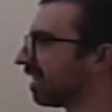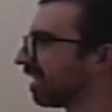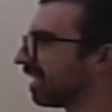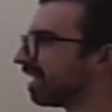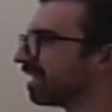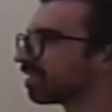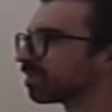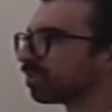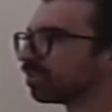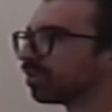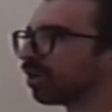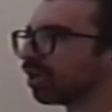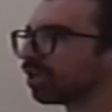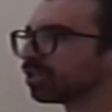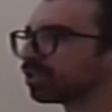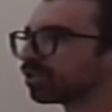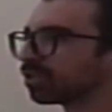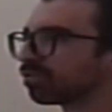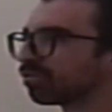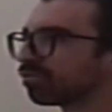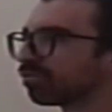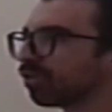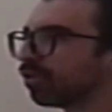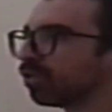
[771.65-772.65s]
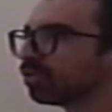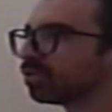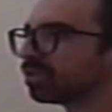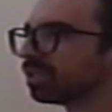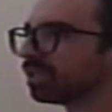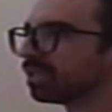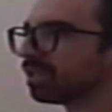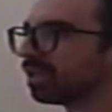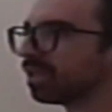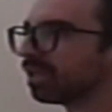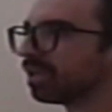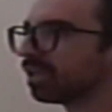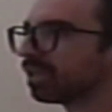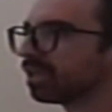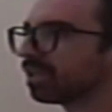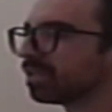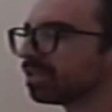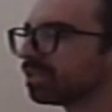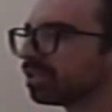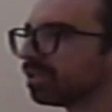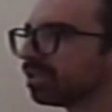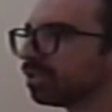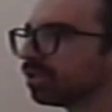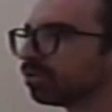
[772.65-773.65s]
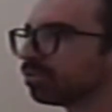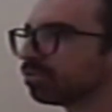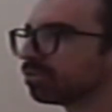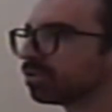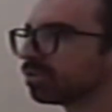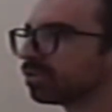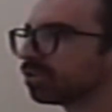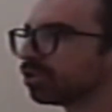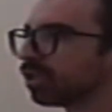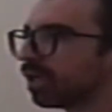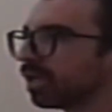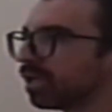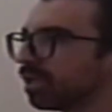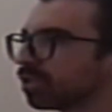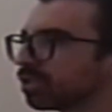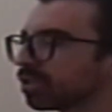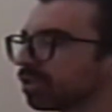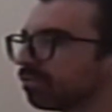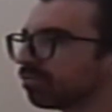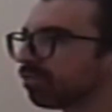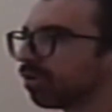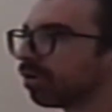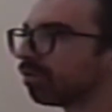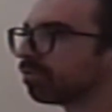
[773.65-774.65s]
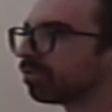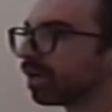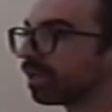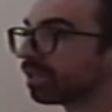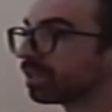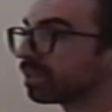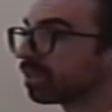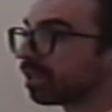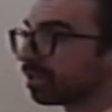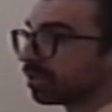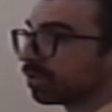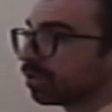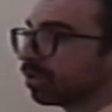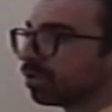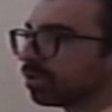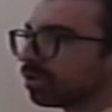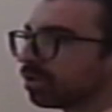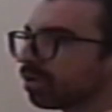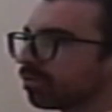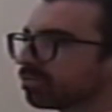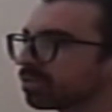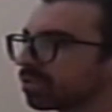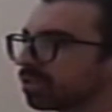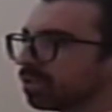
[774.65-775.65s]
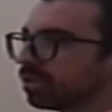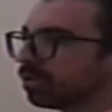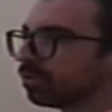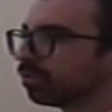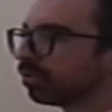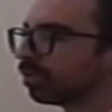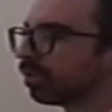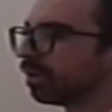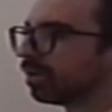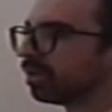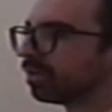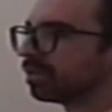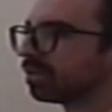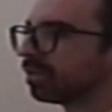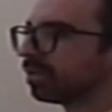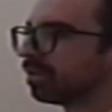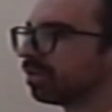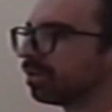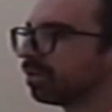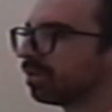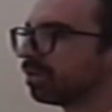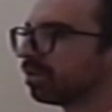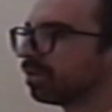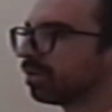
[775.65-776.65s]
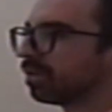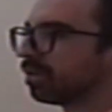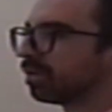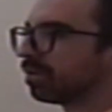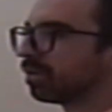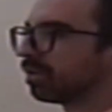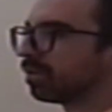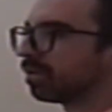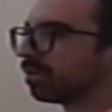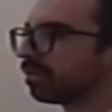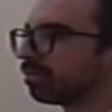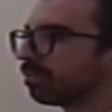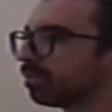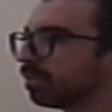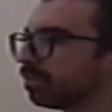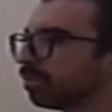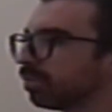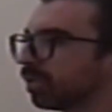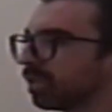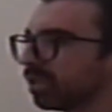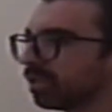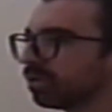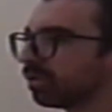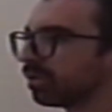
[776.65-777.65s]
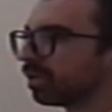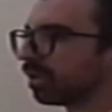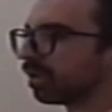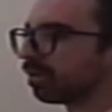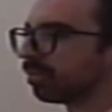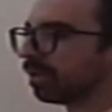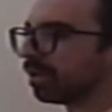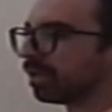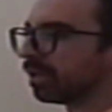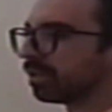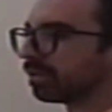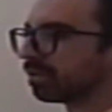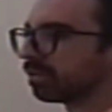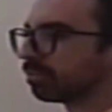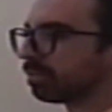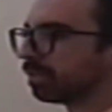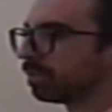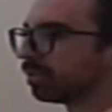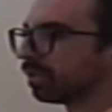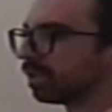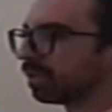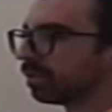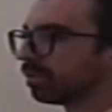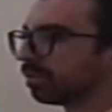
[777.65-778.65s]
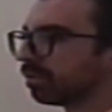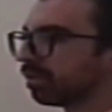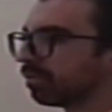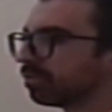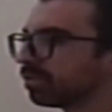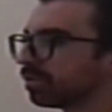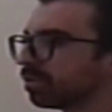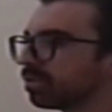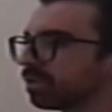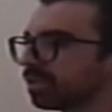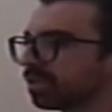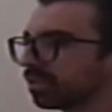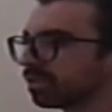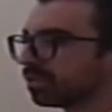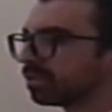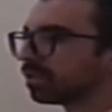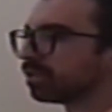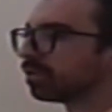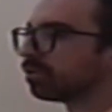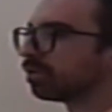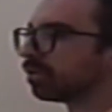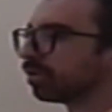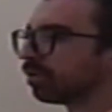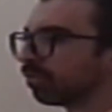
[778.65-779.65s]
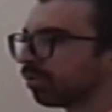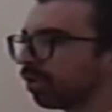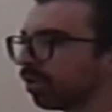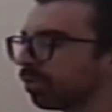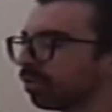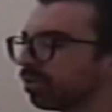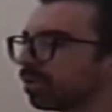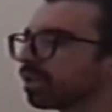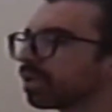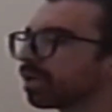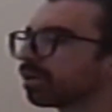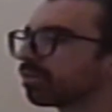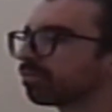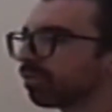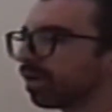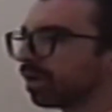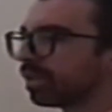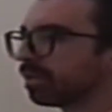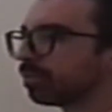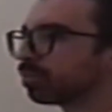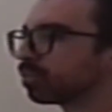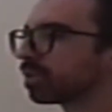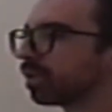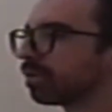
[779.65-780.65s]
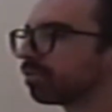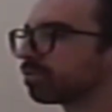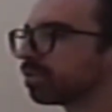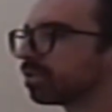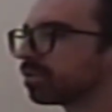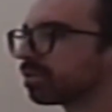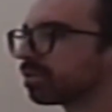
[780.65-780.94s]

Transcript: Things are not just frozen, they continue to change and evolve. And I think that's good. Obviously you want people that you care about and people that you love to like continue to grow and like find themselves